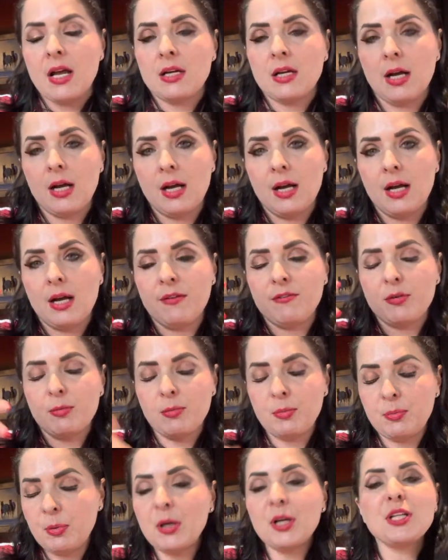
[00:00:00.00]
if you're
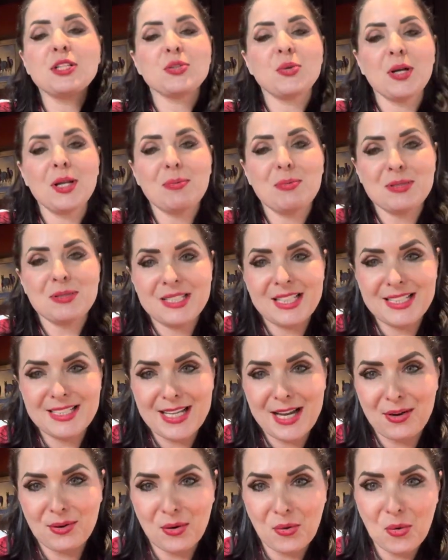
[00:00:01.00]
putting 20%
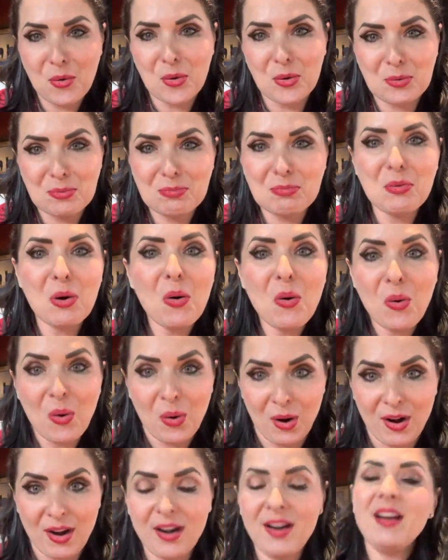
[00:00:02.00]
down or
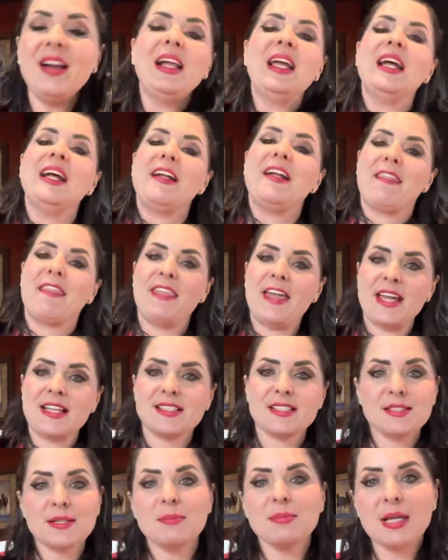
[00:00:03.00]
more, then
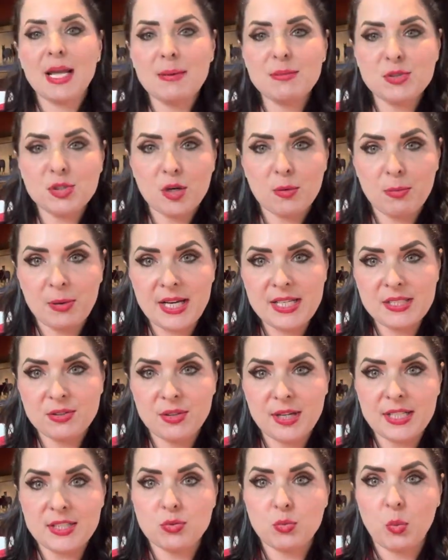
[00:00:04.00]
sometimes your appraisal
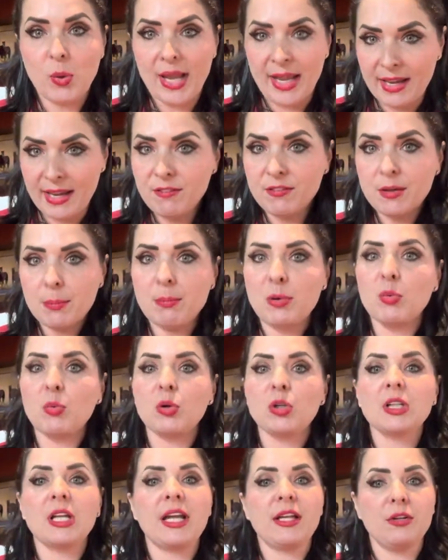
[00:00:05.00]
gets waived, but
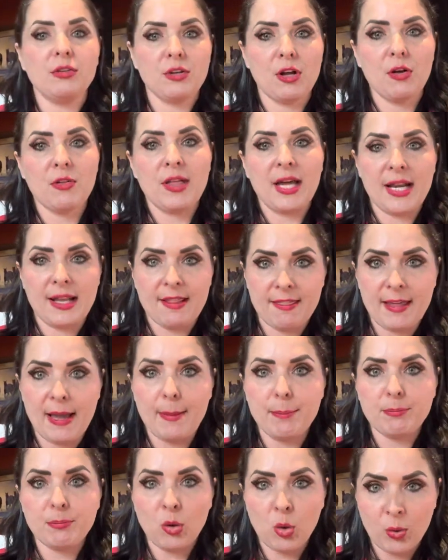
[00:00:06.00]
we'll let you know that at
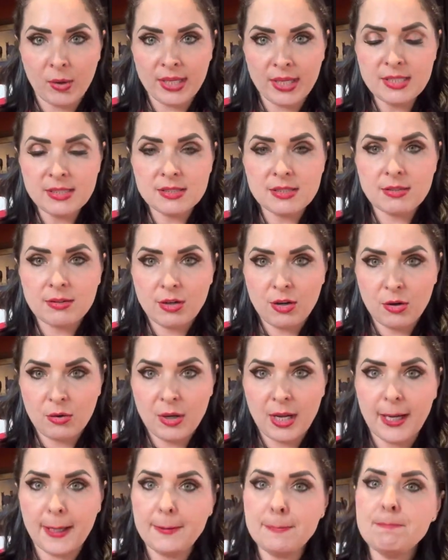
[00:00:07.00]
that point,
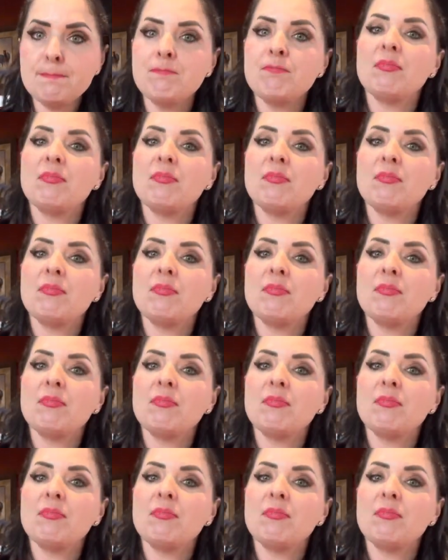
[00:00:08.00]
okay?